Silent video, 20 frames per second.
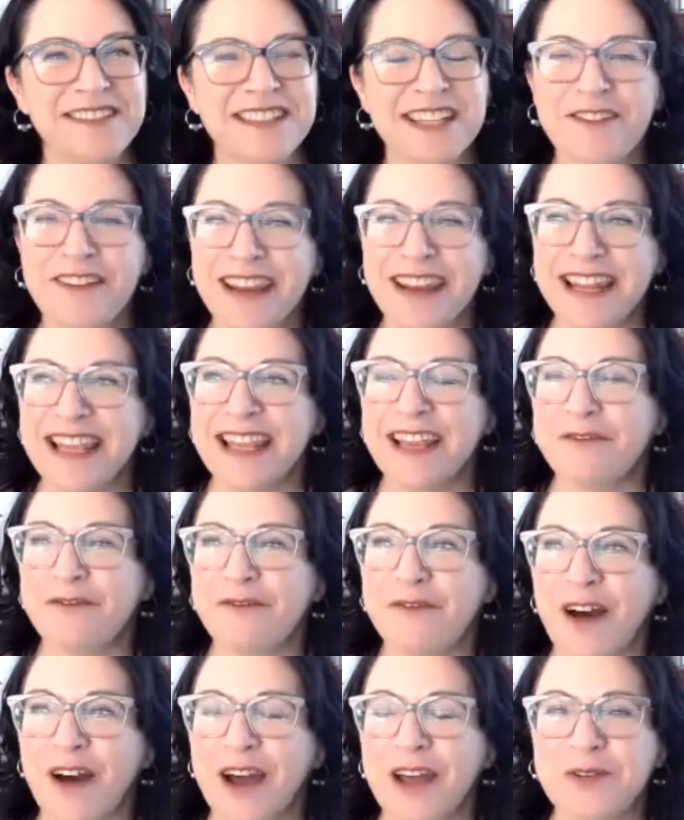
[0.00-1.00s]
there any
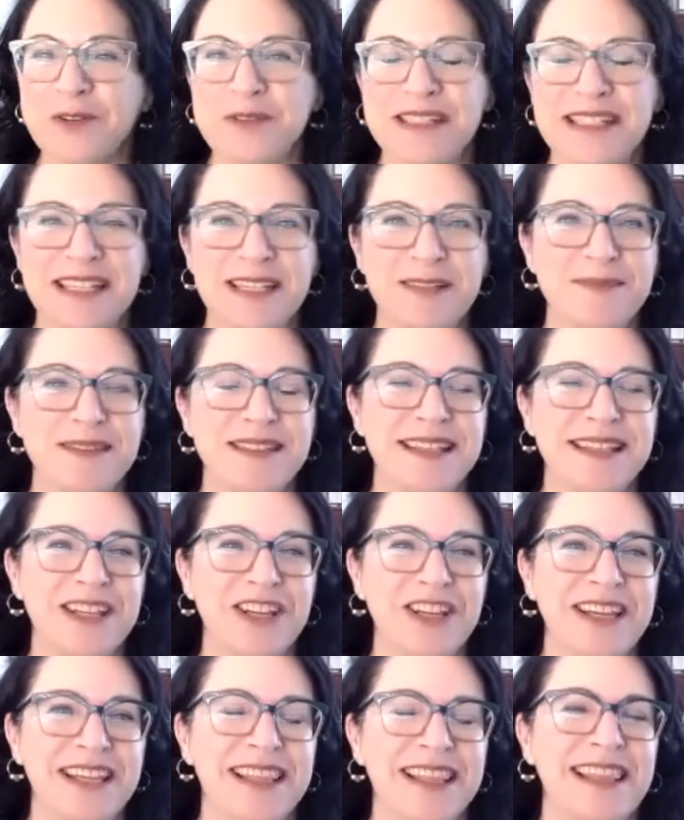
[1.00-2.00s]
final tips that
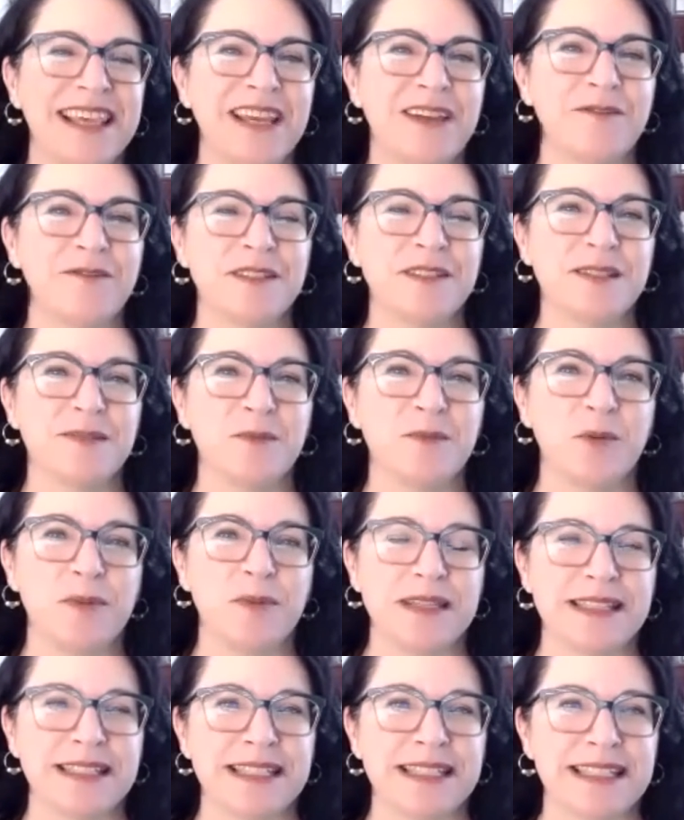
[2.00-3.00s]
you can think for small
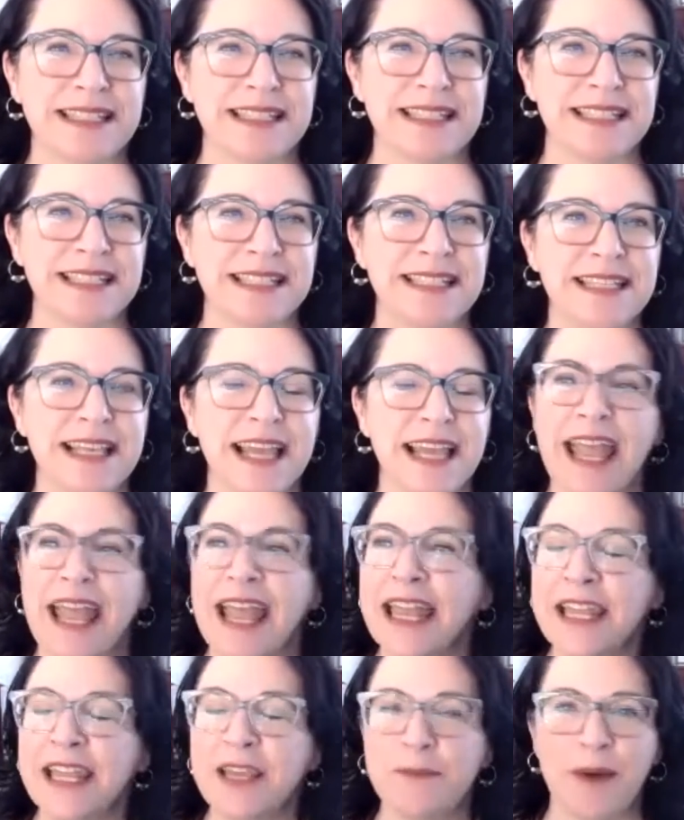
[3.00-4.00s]
businesses,
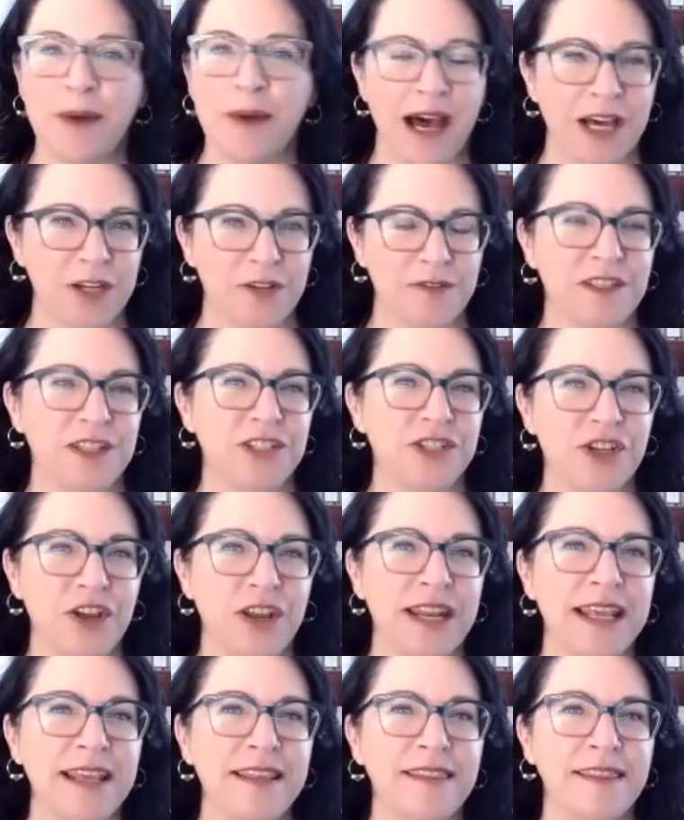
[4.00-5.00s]
any part of the
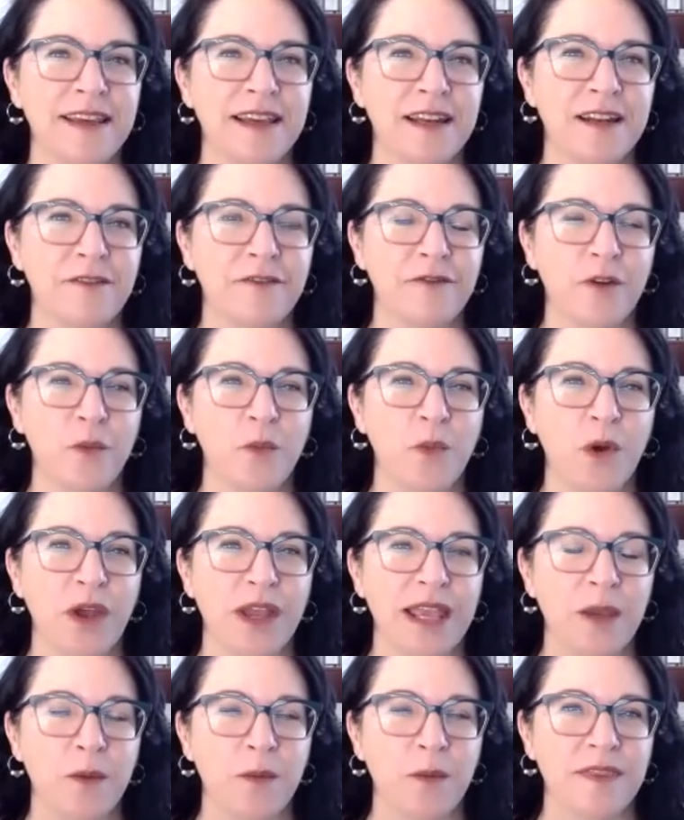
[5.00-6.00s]
journey that from
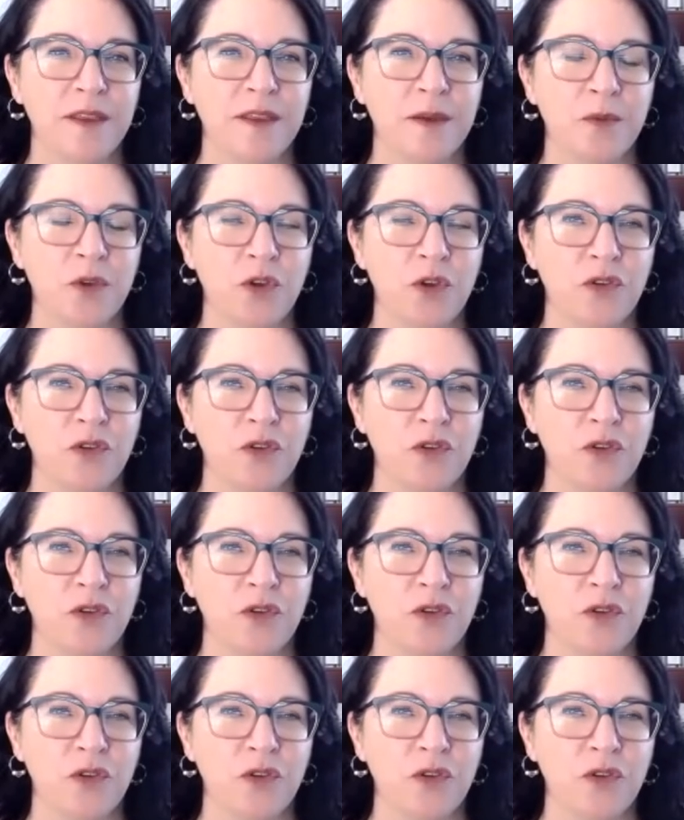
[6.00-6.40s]
working with them you